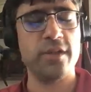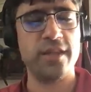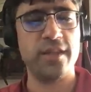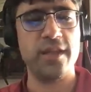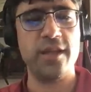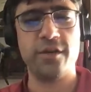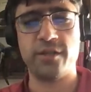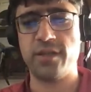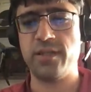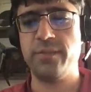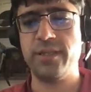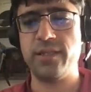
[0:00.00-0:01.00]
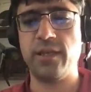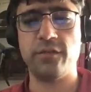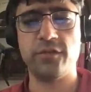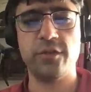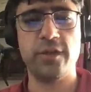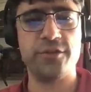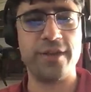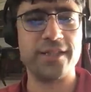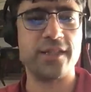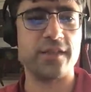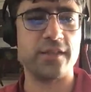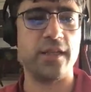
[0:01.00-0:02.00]
within the ecosystem itself to
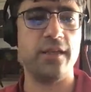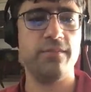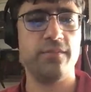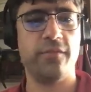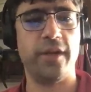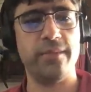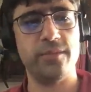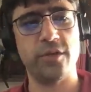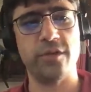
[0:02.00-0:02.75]
address this need, right?